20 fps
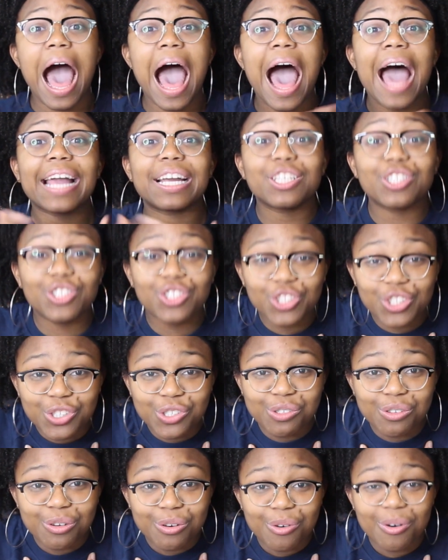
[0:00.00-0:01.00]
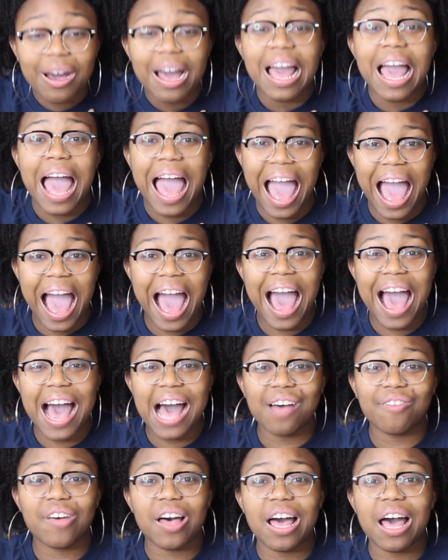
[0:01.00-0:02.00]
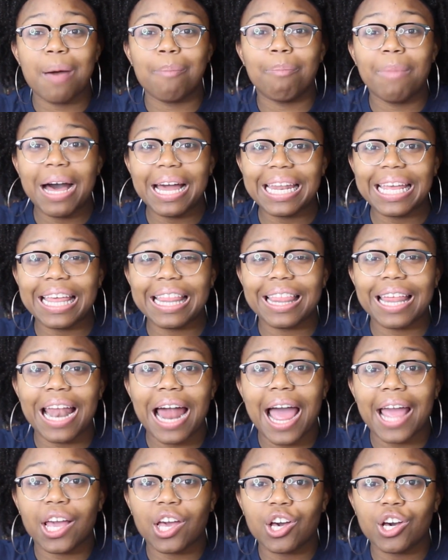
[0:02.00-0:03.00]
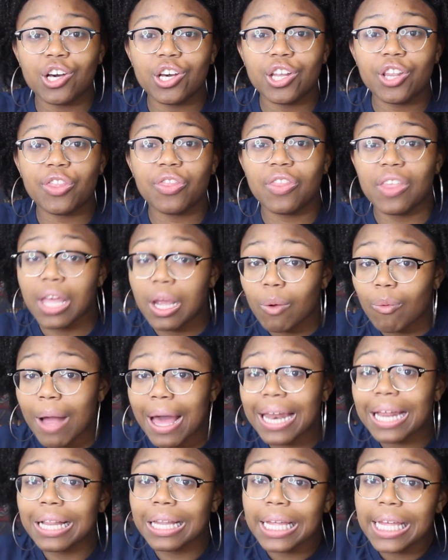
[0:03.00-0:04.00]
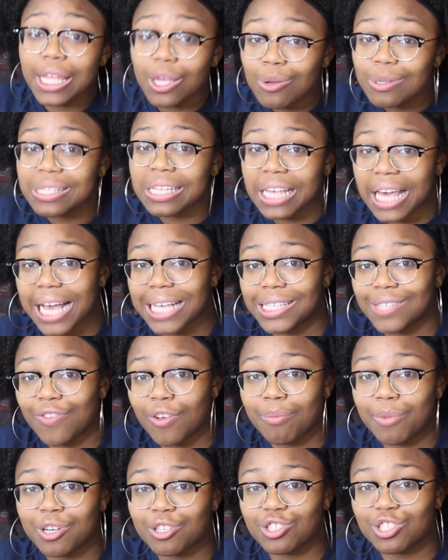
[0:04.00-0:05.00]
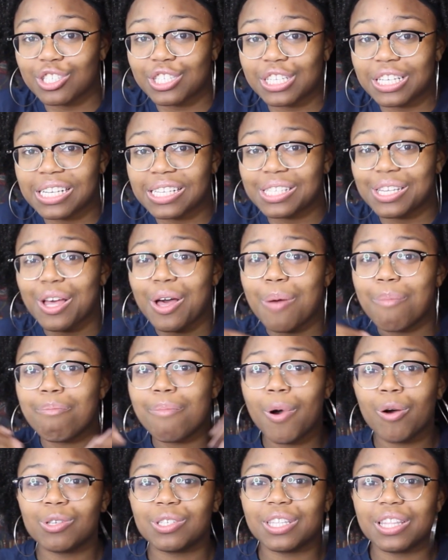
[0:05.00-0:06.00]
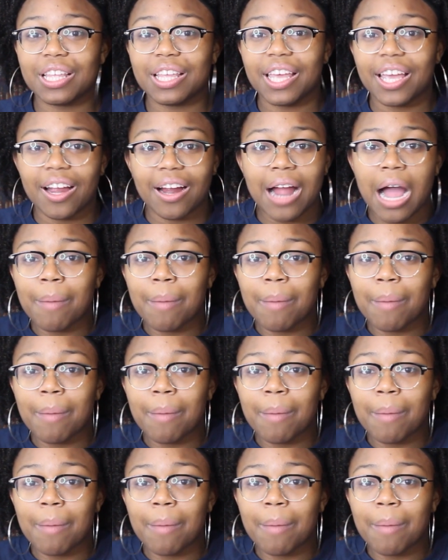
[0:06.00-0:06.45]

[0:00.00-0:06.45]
I do have money that I could theoretically use in case of emergencies most of the year.